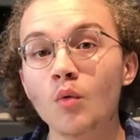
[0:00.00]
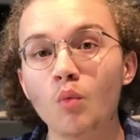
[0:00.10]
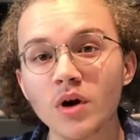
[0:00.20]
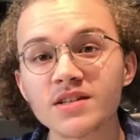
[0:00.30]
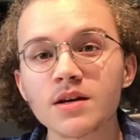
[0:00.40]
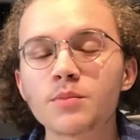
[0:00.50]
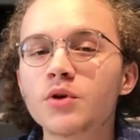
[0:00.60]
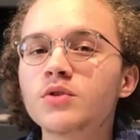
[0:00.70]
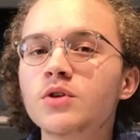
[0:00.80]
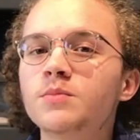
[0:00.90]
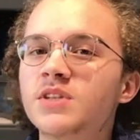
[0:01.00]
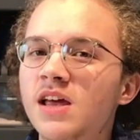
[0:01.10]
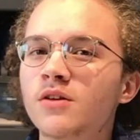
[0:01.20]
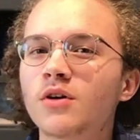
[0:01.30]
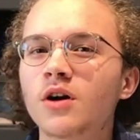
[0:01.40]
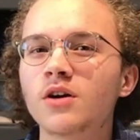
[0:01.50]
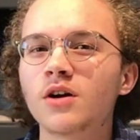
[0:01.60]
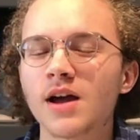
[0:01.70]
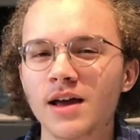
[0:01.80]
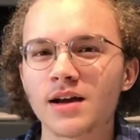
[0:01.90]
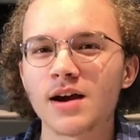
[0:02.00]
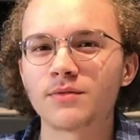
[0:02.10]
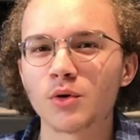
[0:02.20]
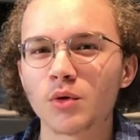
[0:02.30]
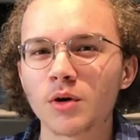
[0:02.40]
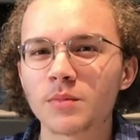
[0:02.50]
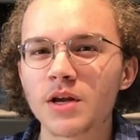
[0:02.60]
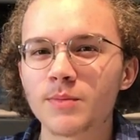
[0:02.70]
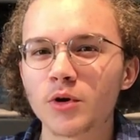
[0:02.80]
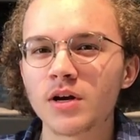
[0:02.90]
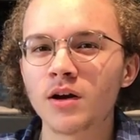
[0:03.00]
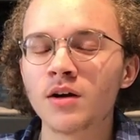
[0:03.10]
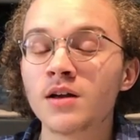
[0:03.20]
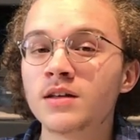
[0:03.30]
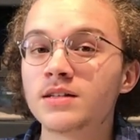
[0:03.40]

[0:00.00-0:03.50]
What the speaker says: What's up YouTube? Daniel Carter at Afro Herb here.